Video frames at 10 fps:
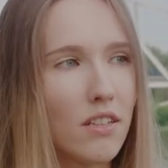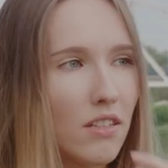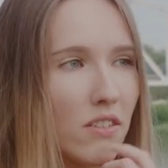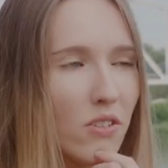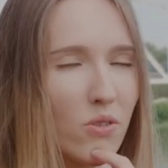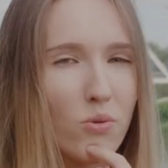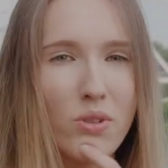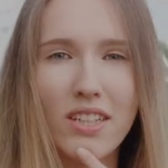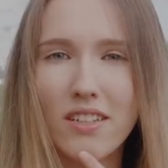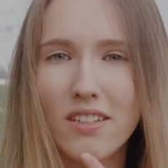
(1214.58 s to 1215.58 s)

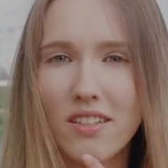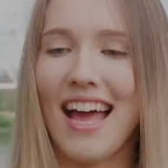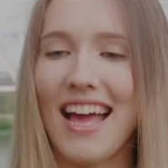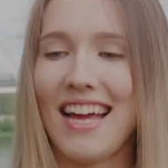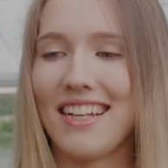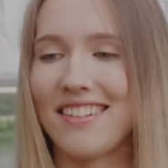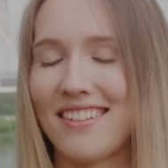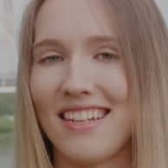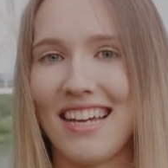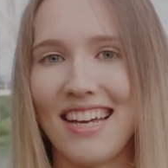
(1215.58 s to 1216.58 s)
sweet,
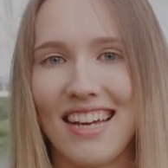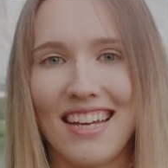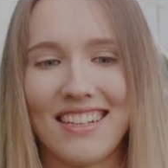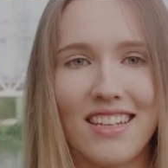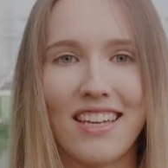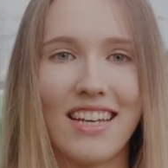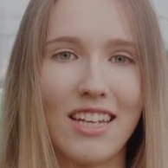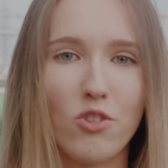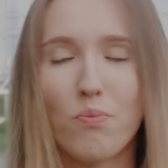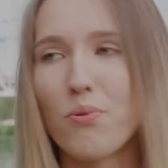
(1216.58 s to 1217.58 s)
and that he
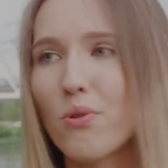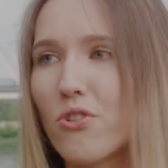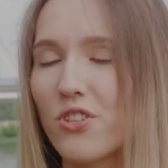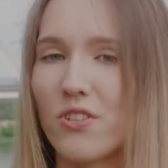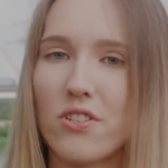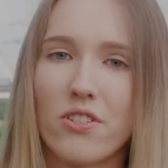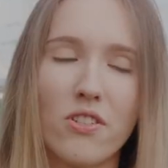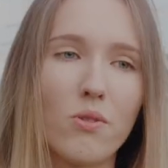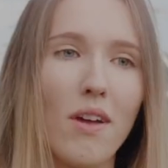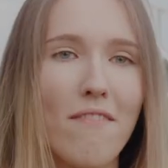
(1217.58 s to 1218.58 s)
had to pour soy
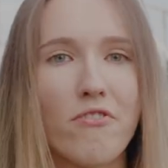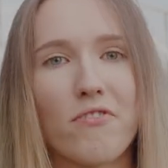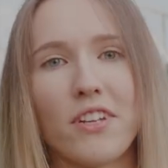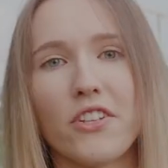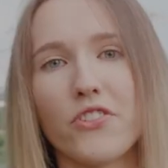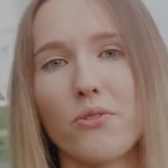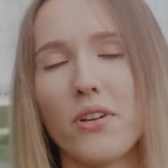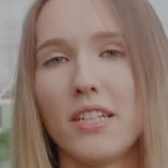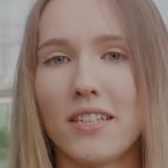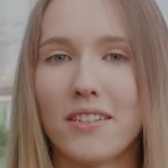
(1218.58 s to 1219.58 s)
sauce to everything to
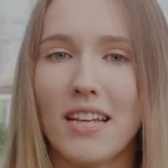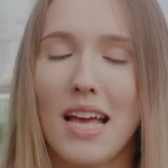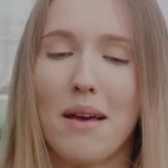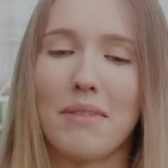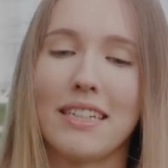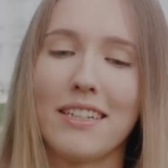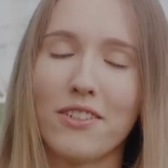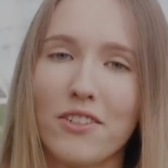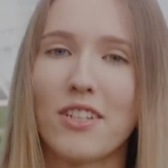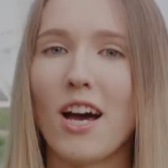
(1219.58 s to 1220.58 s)
eat it, but I
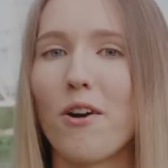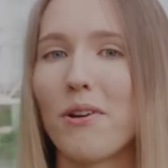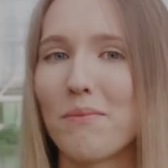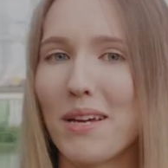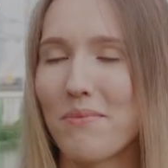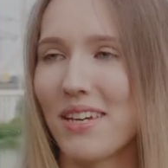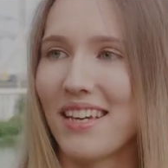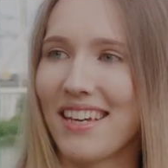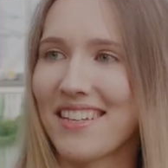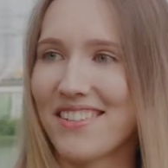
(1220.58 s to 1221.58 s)
don't know, maybe
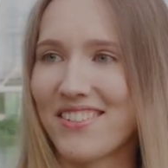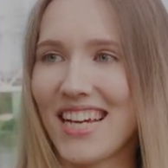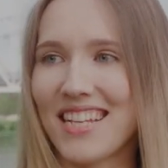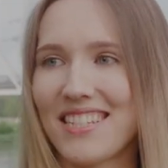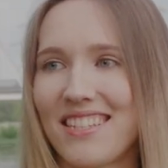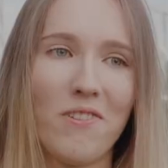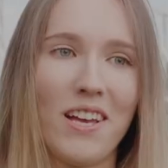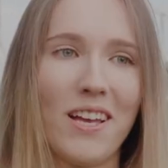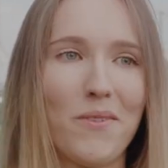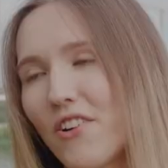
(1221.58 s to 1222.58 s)
he's just
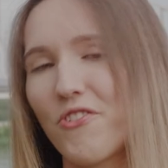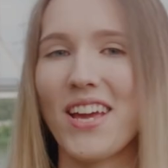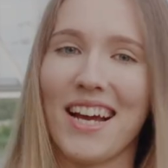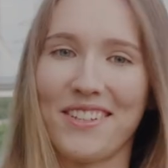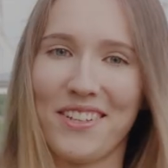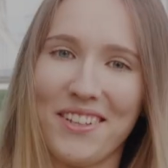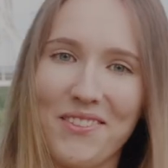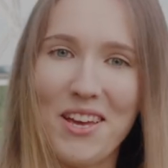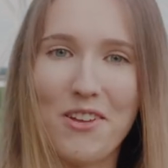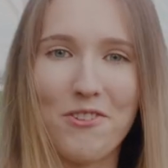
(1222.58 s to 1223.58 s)
reacting
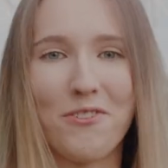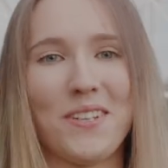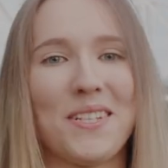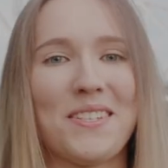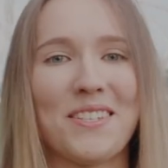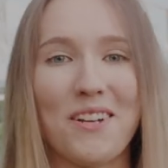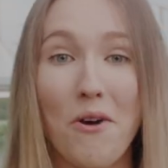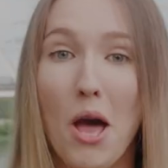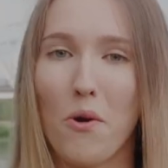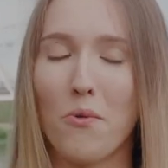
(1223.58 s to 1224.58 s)
to this, so
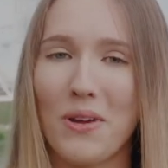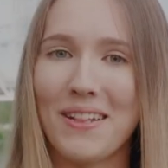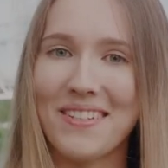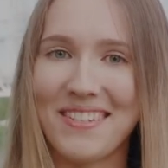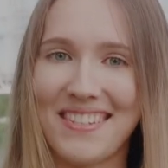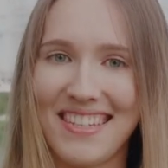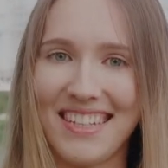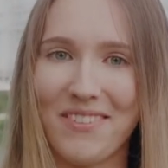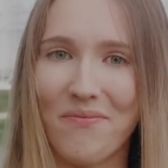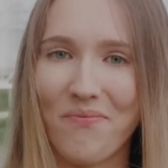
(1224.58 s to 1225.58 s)
we'll see.